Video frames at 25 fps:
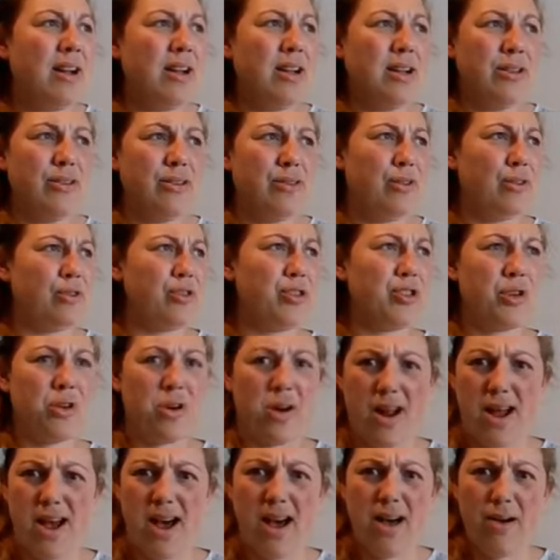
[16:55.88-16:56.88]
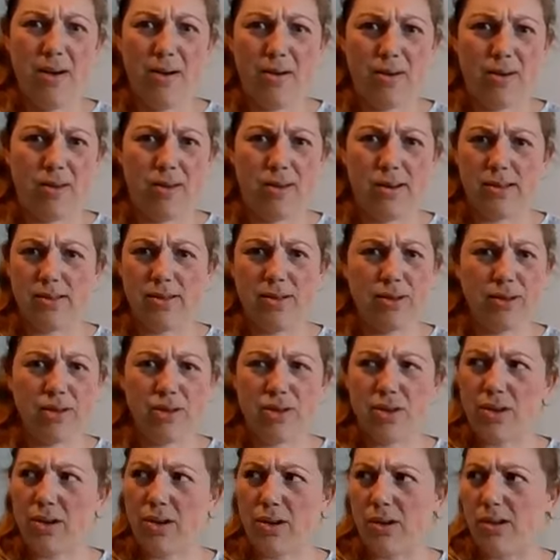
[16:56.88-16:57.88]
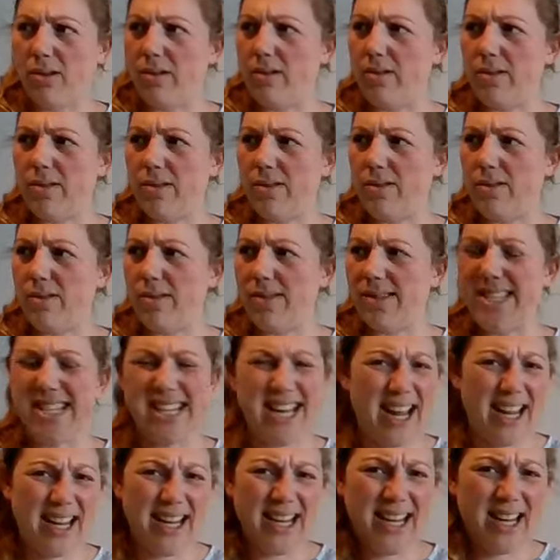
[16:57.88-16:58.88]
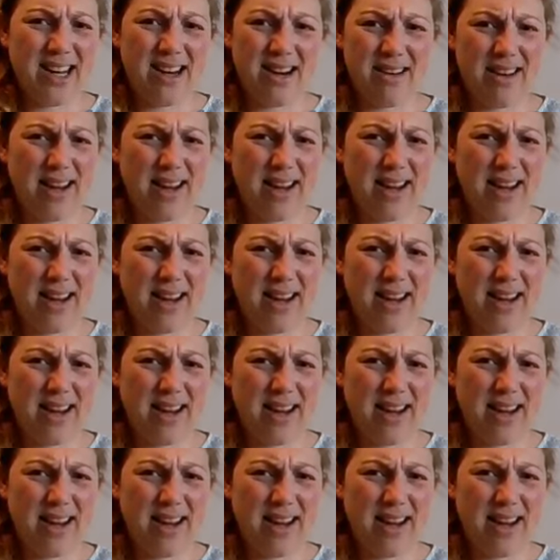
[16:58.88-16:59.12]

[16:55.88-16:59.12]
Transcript: Not sure how. Not sure. Did I knit?